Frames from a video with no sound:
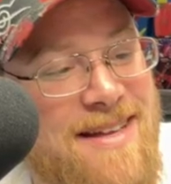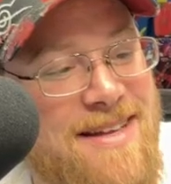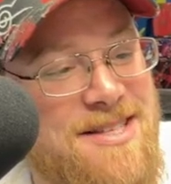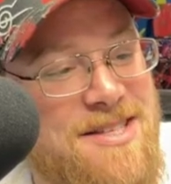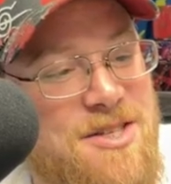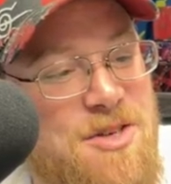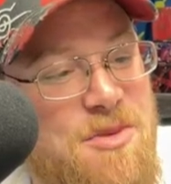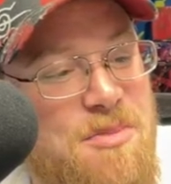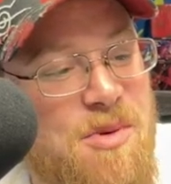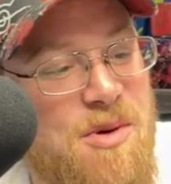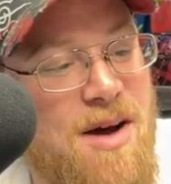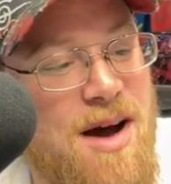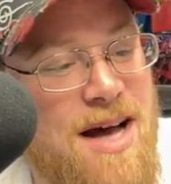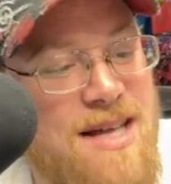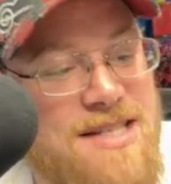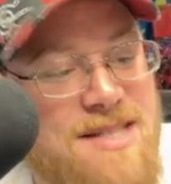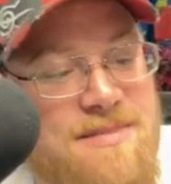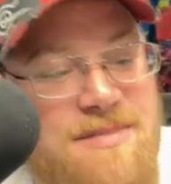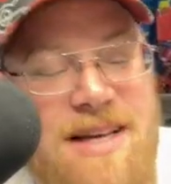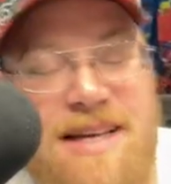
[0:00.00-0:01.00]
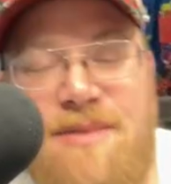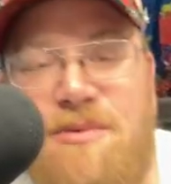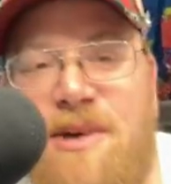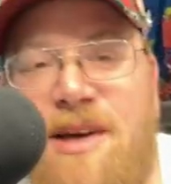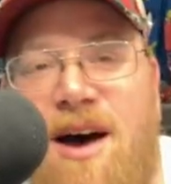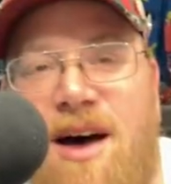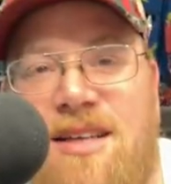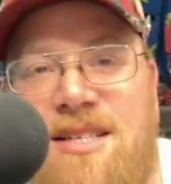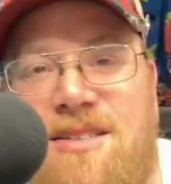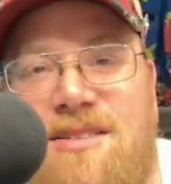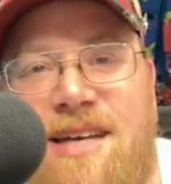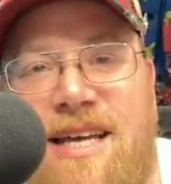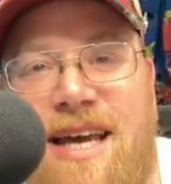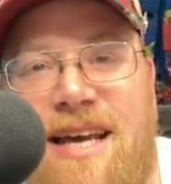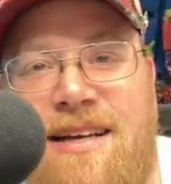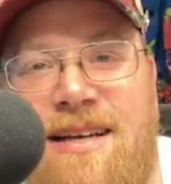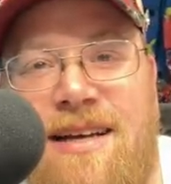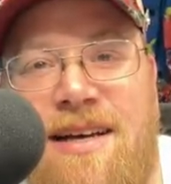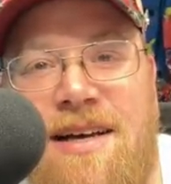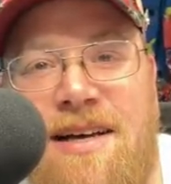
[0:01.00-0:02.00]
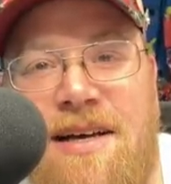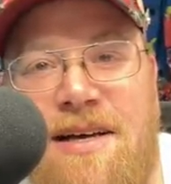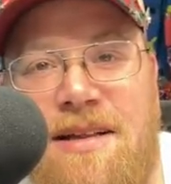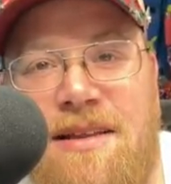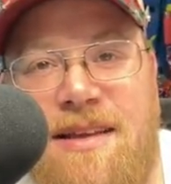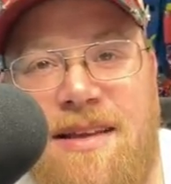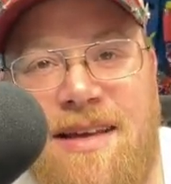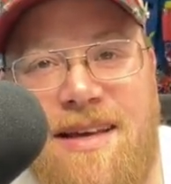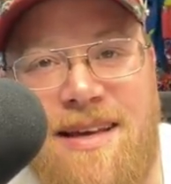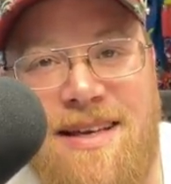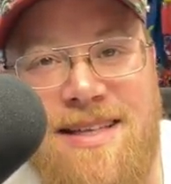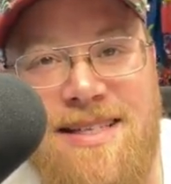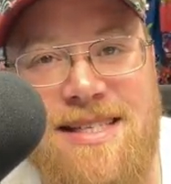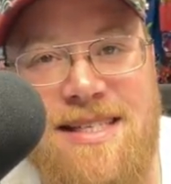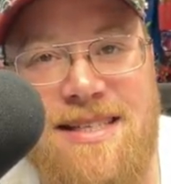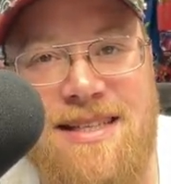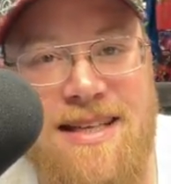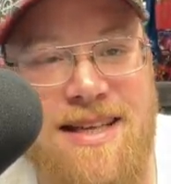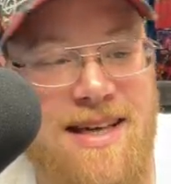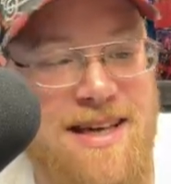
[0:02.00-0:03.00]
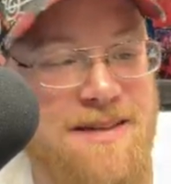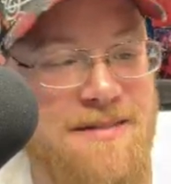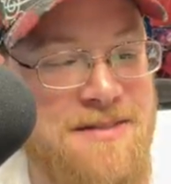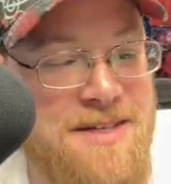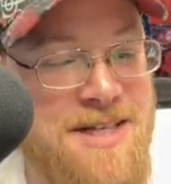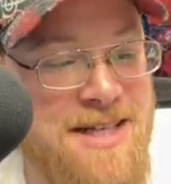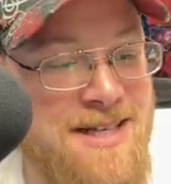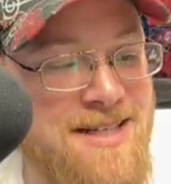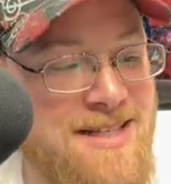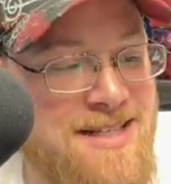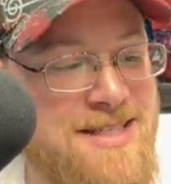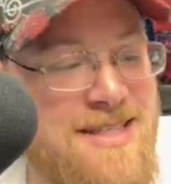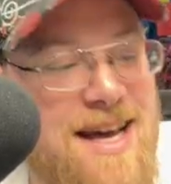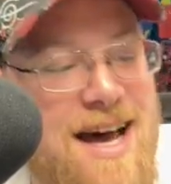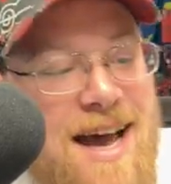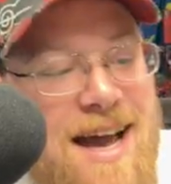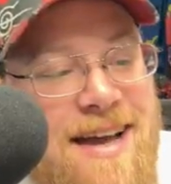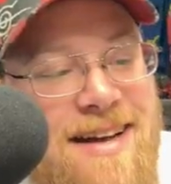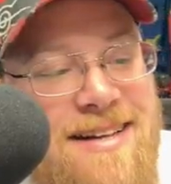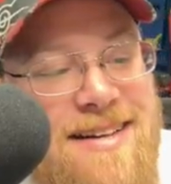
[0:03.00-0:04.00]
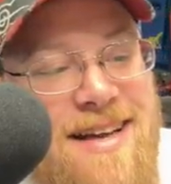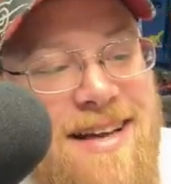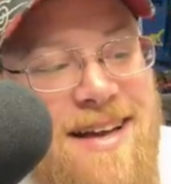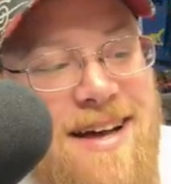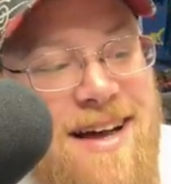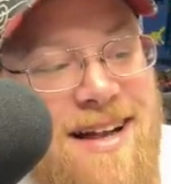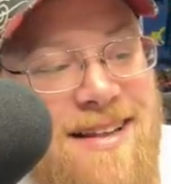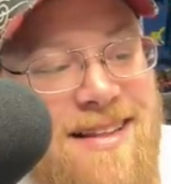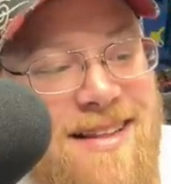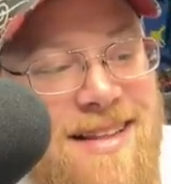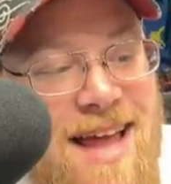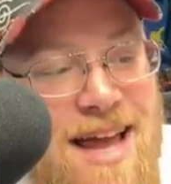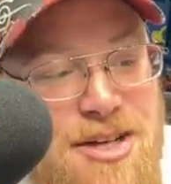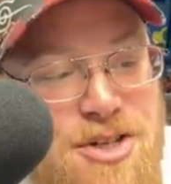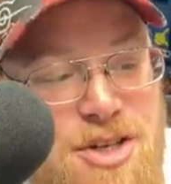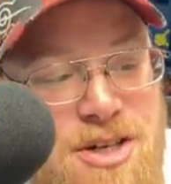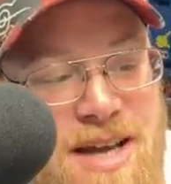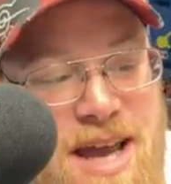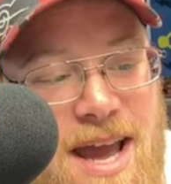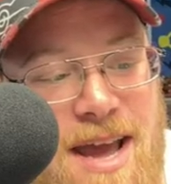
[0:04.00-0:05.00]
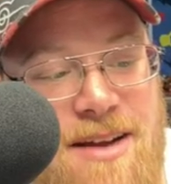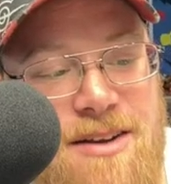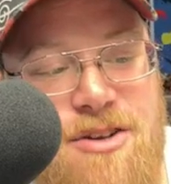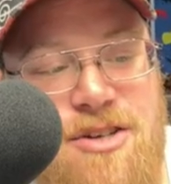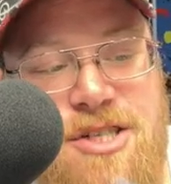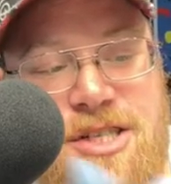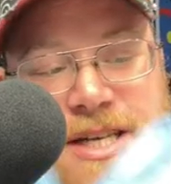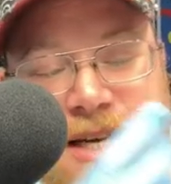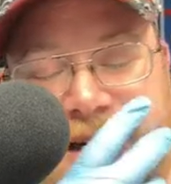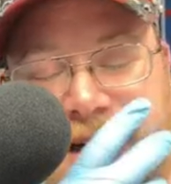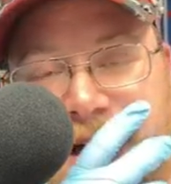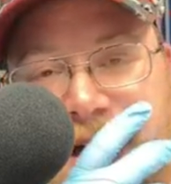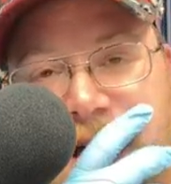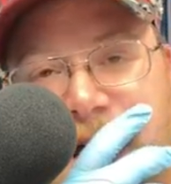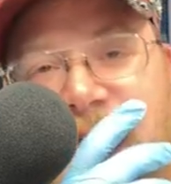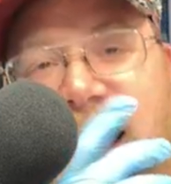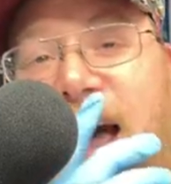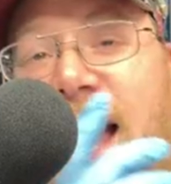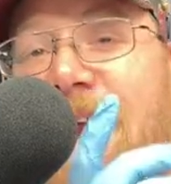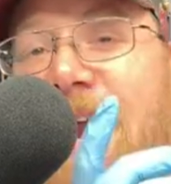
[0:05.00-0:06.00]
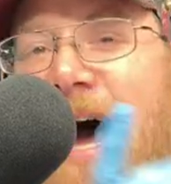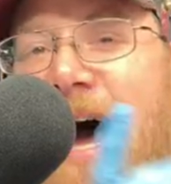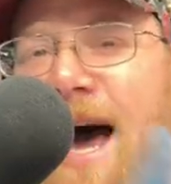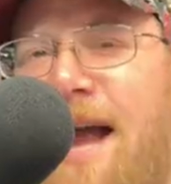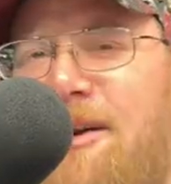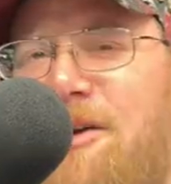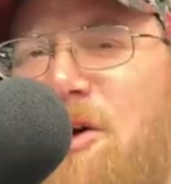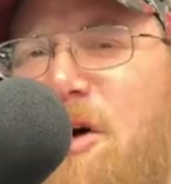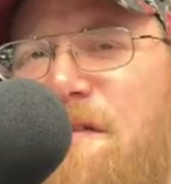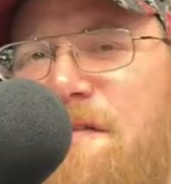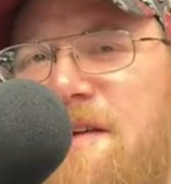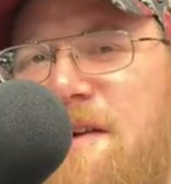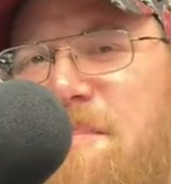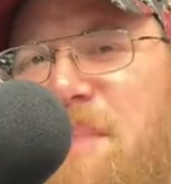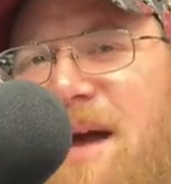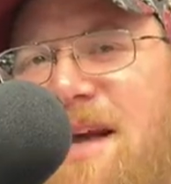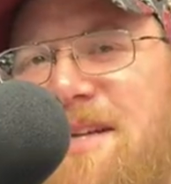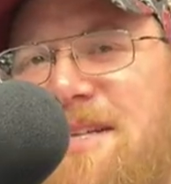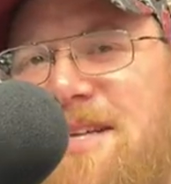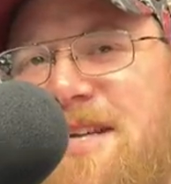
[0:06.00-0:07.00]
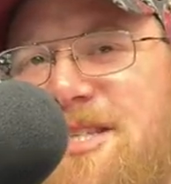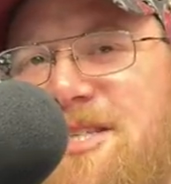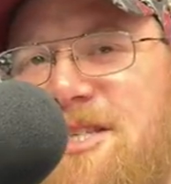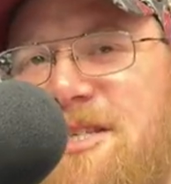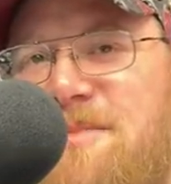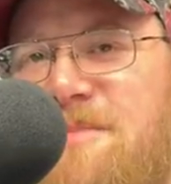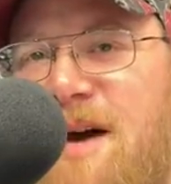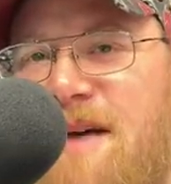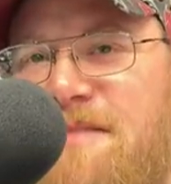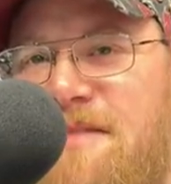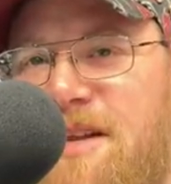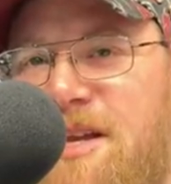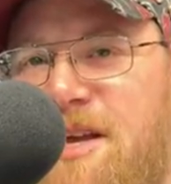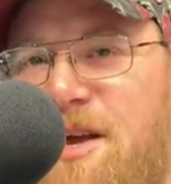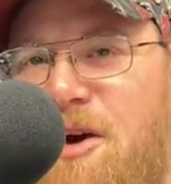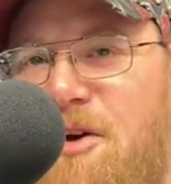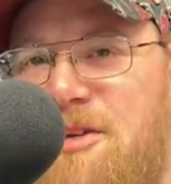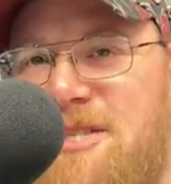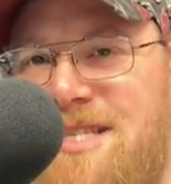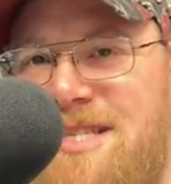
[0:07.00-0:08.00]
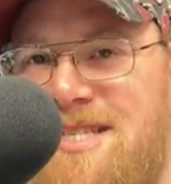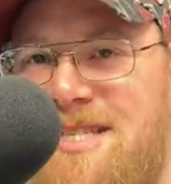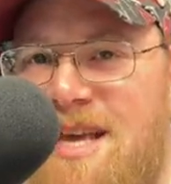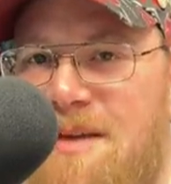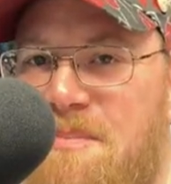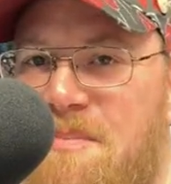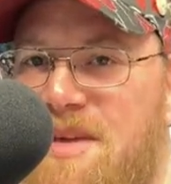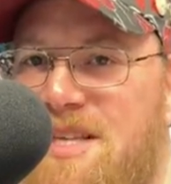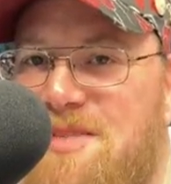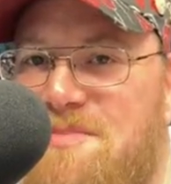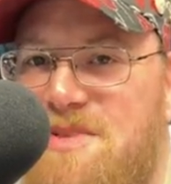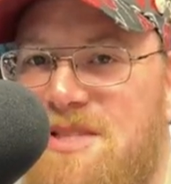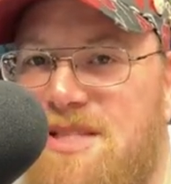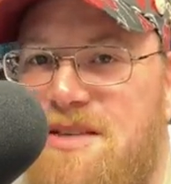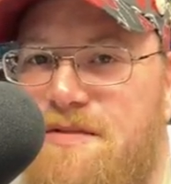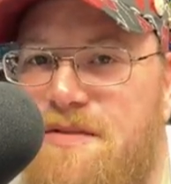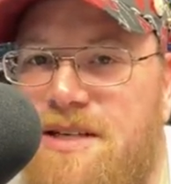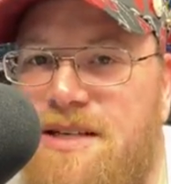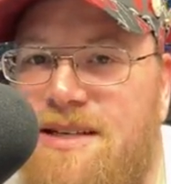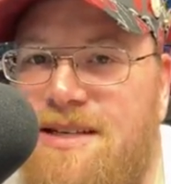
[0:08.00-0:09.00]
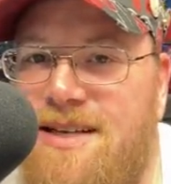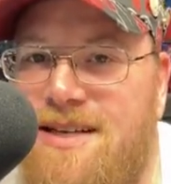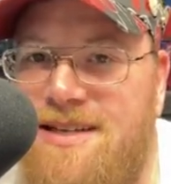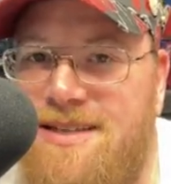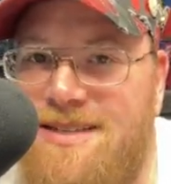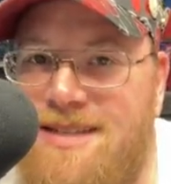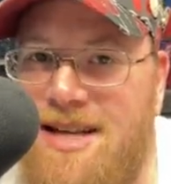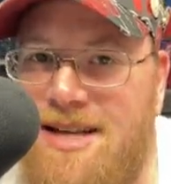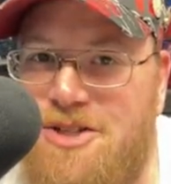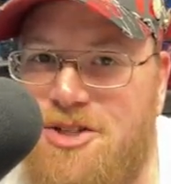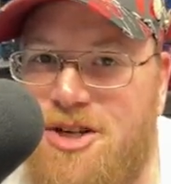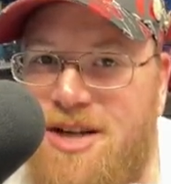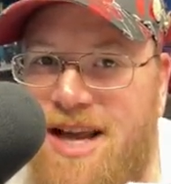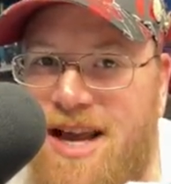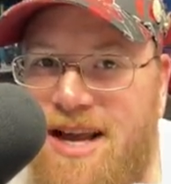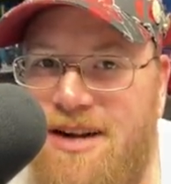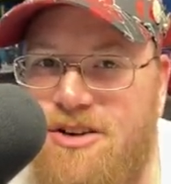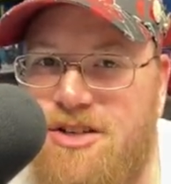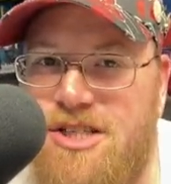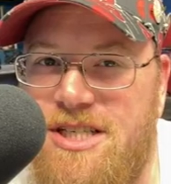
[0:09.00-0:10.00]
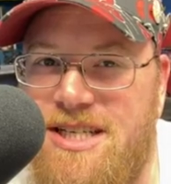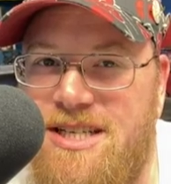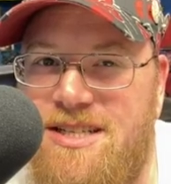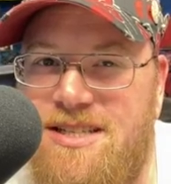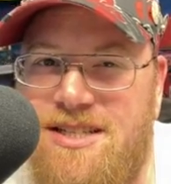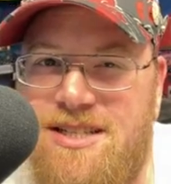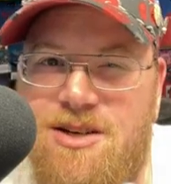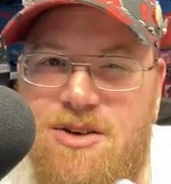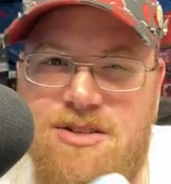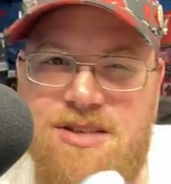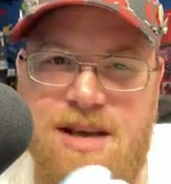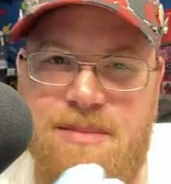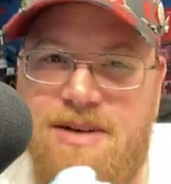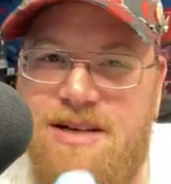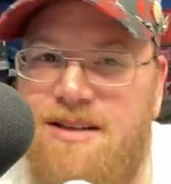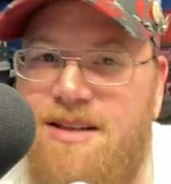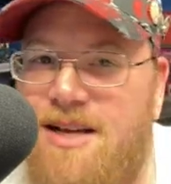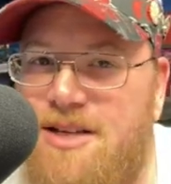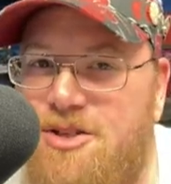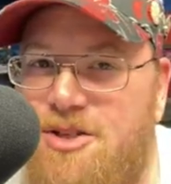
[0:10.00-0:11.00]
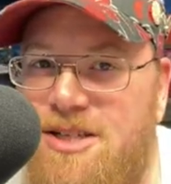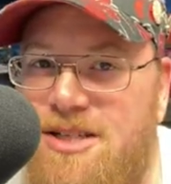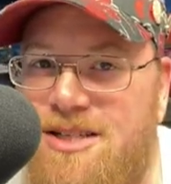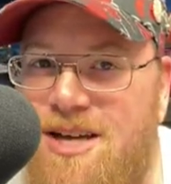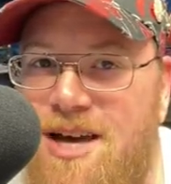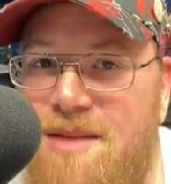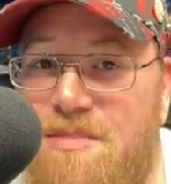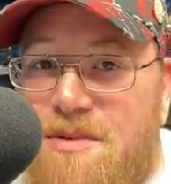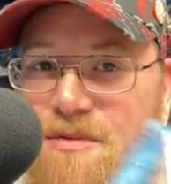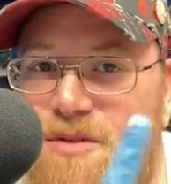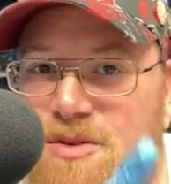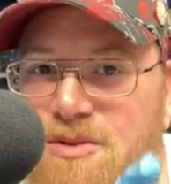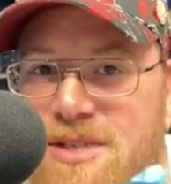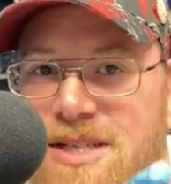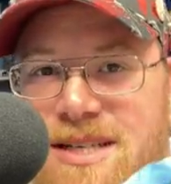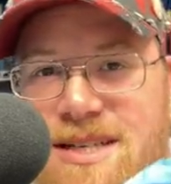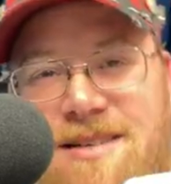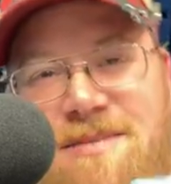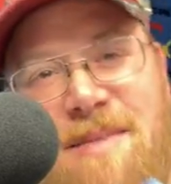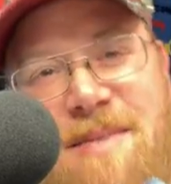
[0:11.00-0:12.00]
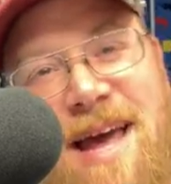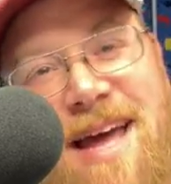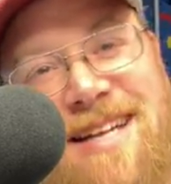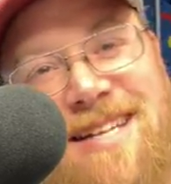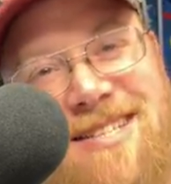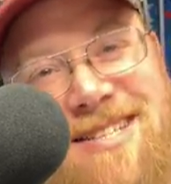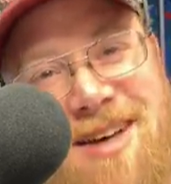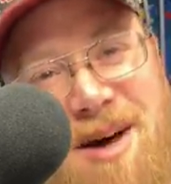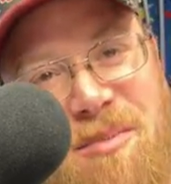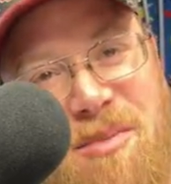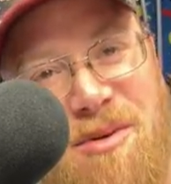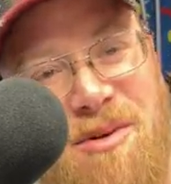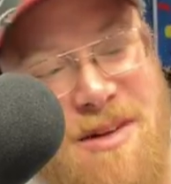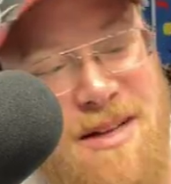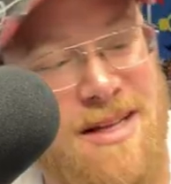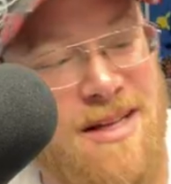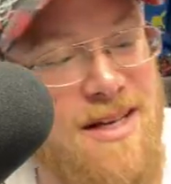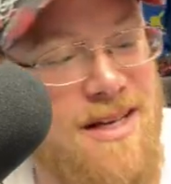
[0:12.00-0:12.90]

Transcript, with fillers: That's super awesome that we also get the sleeved signed electric energy. And I don't know if he paid attention to my videos and sent me specifically in an electric energy because he knows I'm an electric type. If you did, man, double.